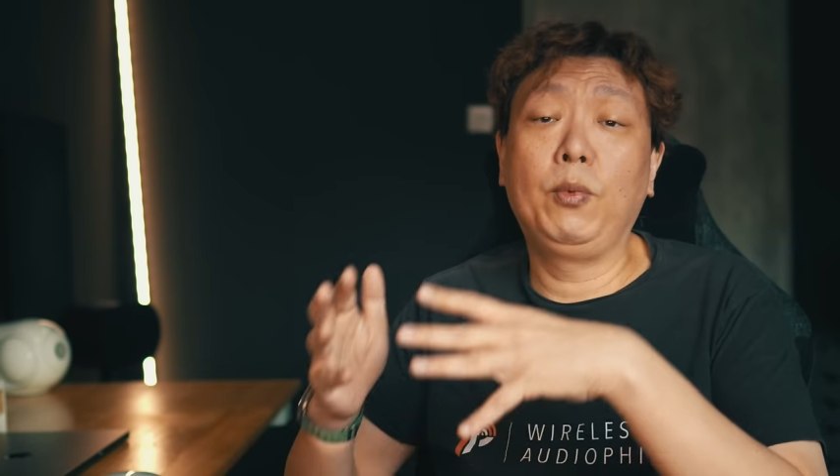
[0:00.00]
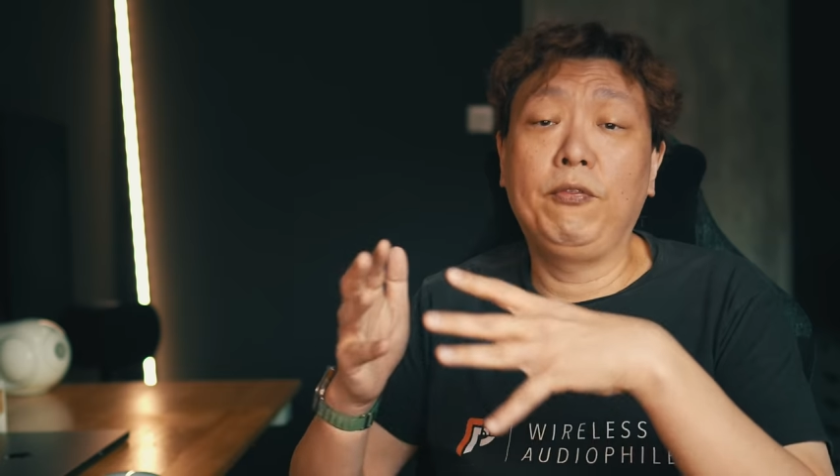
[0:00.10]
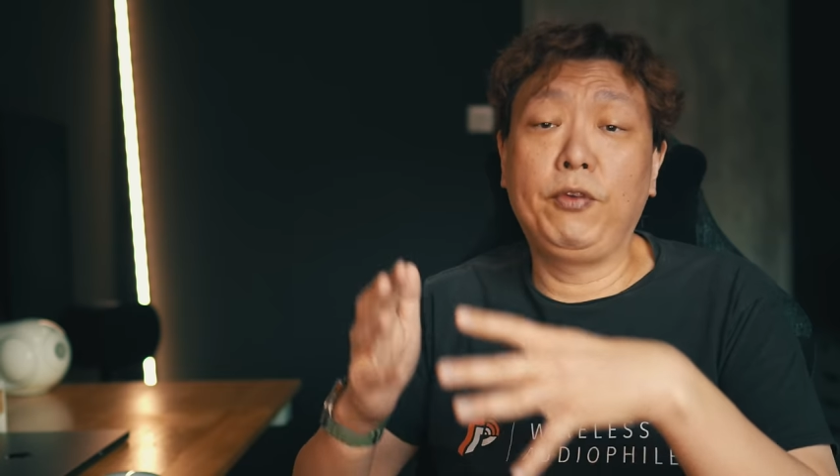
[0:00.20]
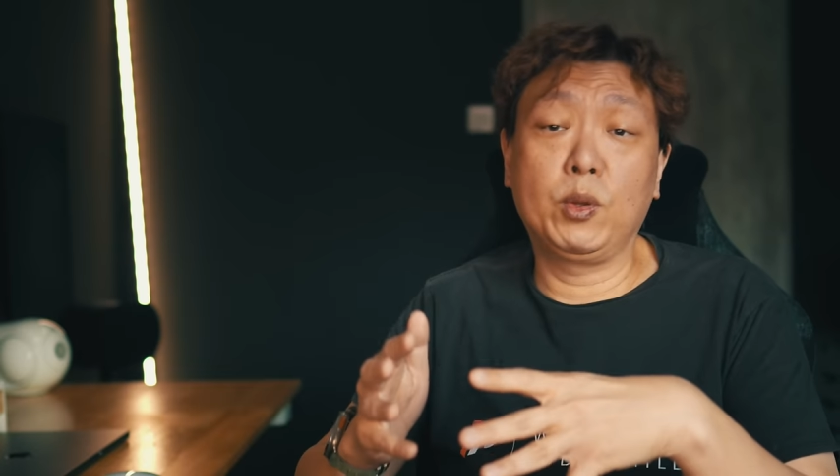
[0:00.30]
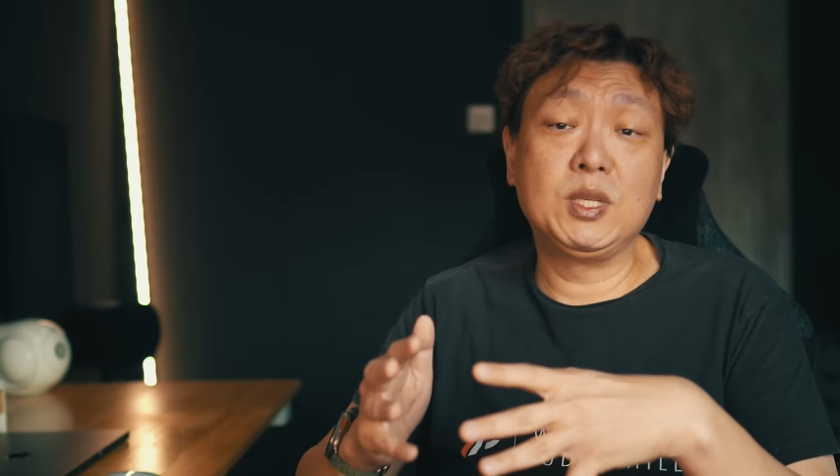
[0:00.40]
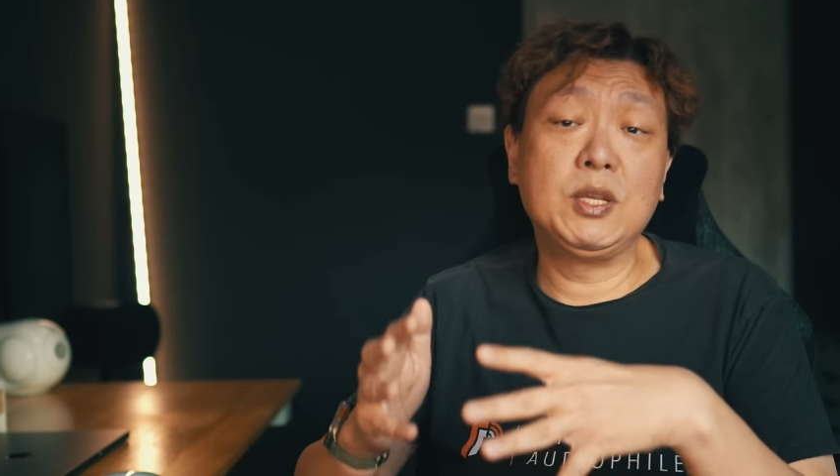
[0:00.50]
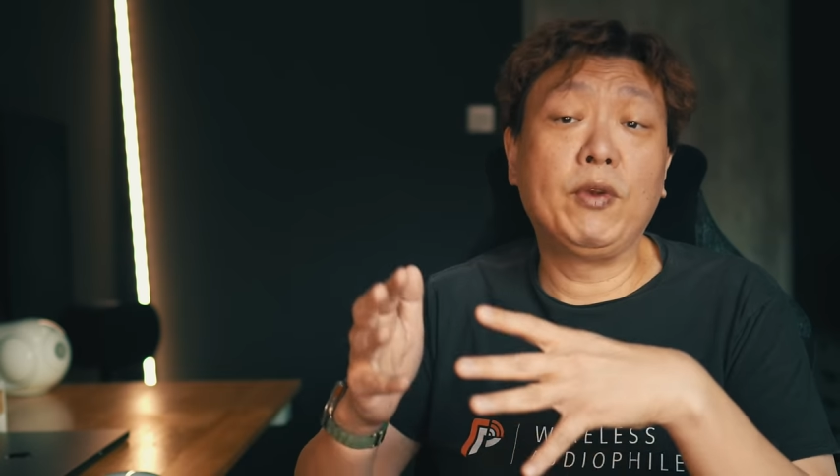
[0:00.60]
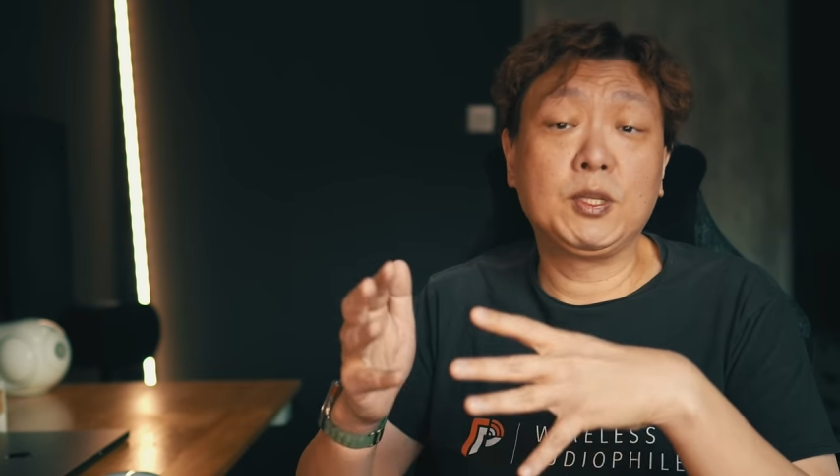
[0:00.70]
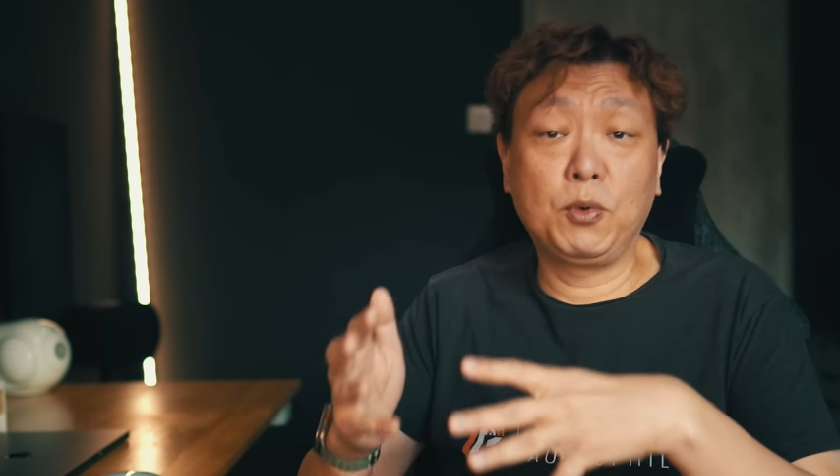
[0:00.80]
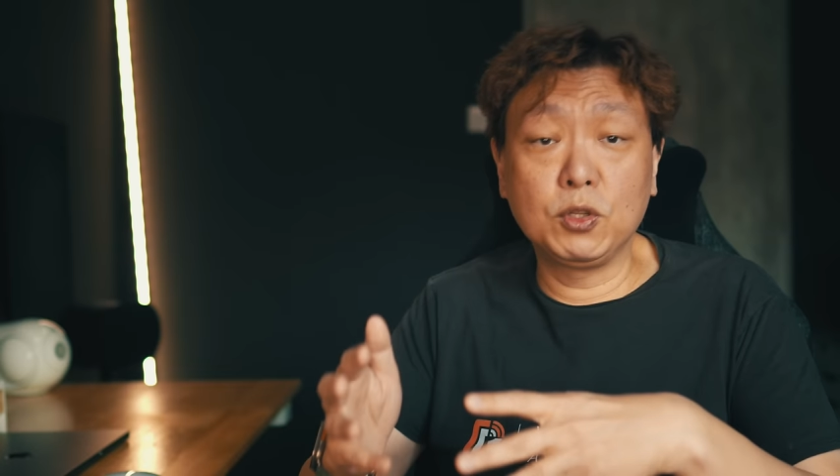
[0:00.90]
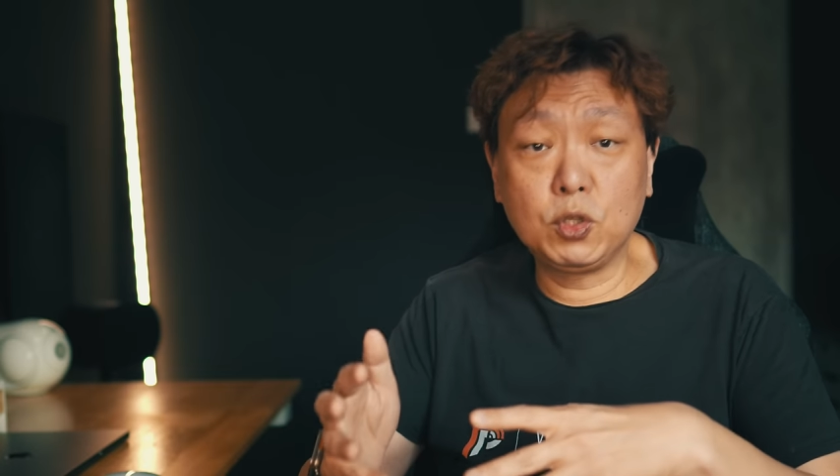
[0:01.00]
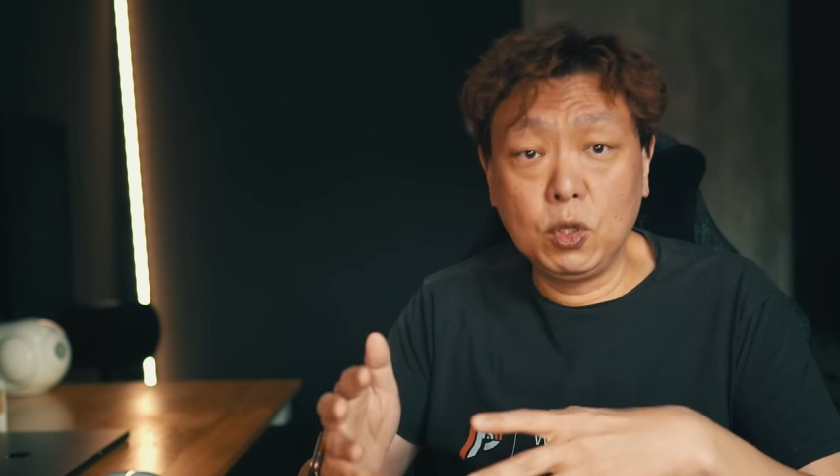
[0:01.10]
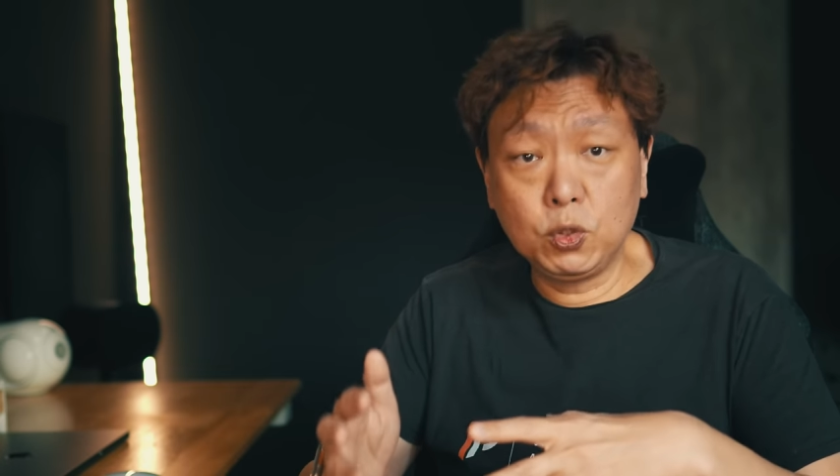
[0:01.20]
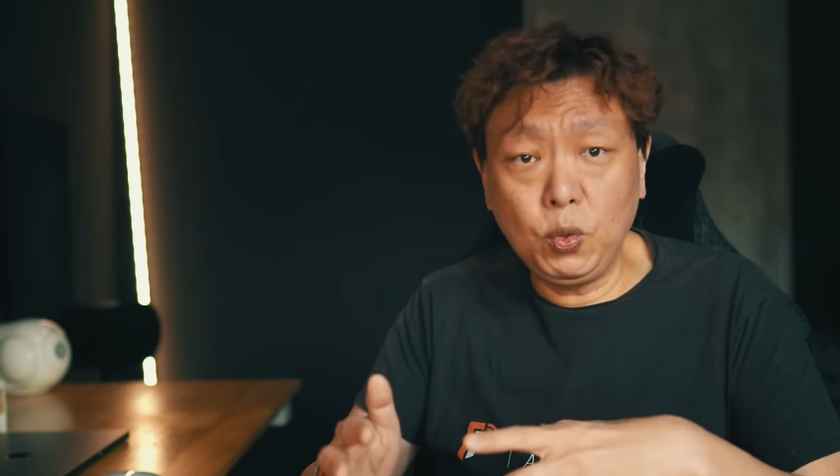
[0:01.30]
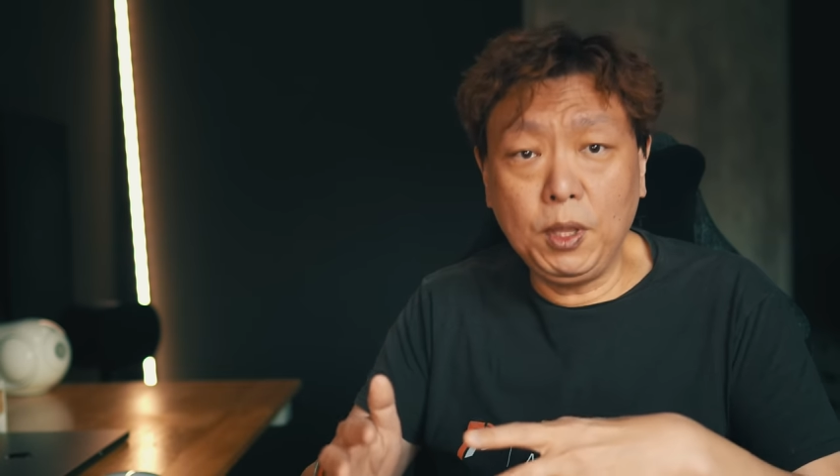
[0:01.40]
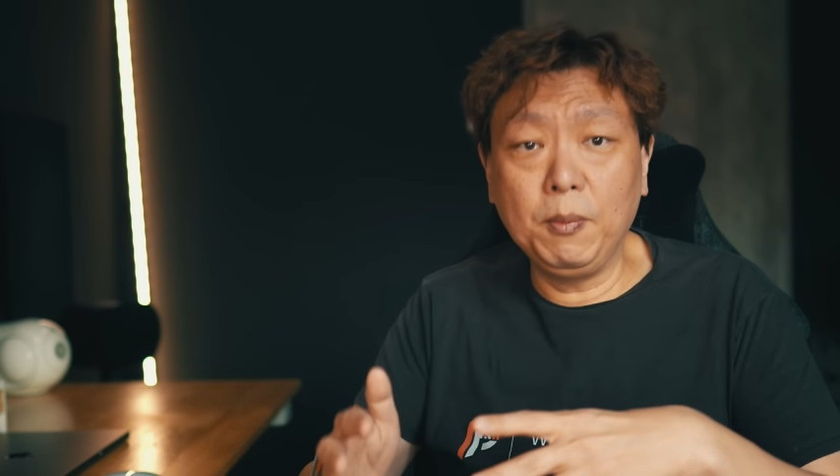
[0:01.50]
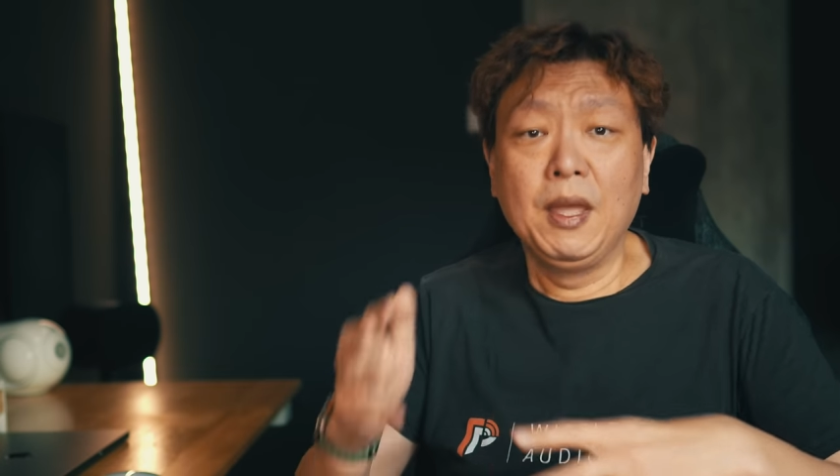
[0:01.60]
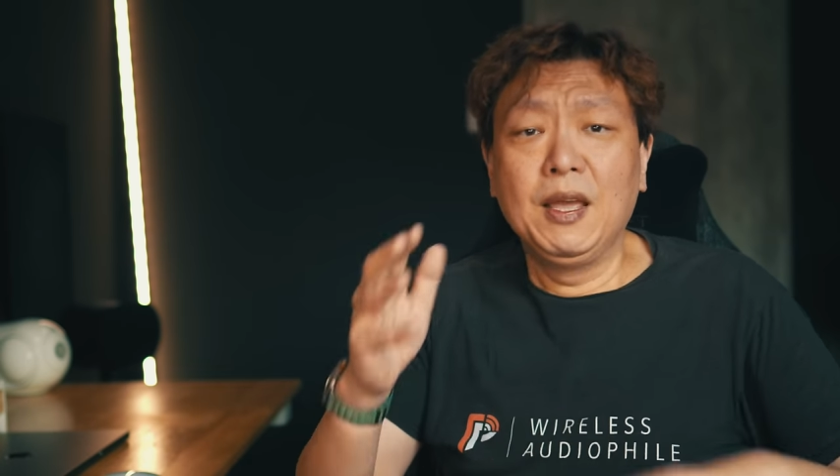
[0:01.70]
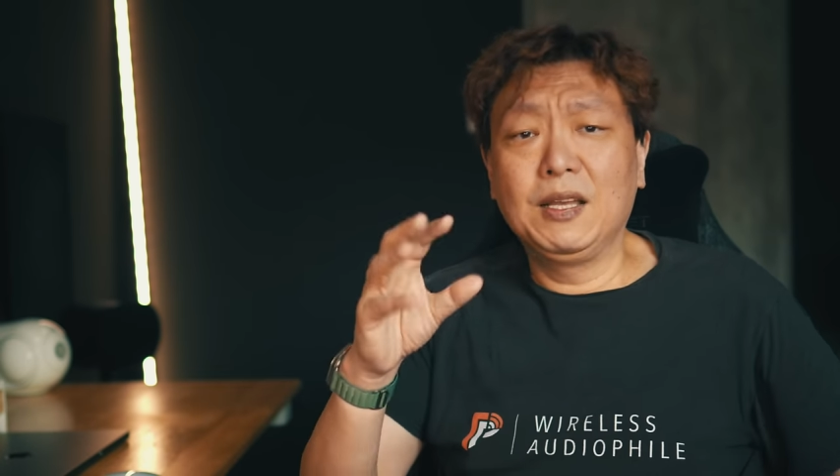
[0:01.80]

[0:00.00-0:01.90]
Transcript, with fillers: with frequency response sweep,